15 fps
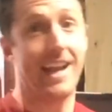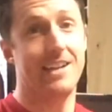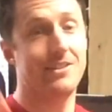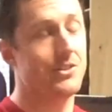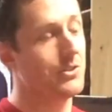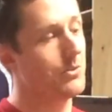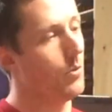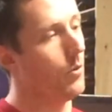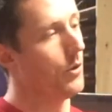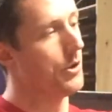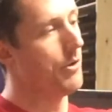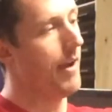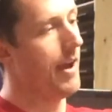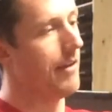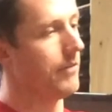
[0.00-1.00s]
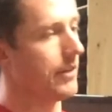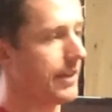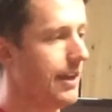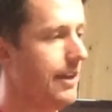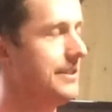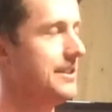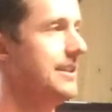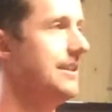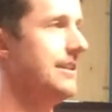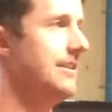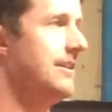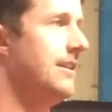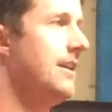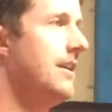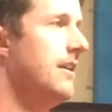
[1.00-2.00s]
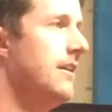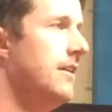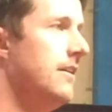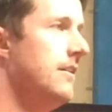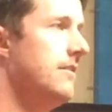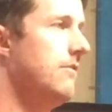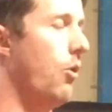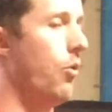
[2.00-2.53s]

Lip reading: that you have an aunt, or you have a cousin,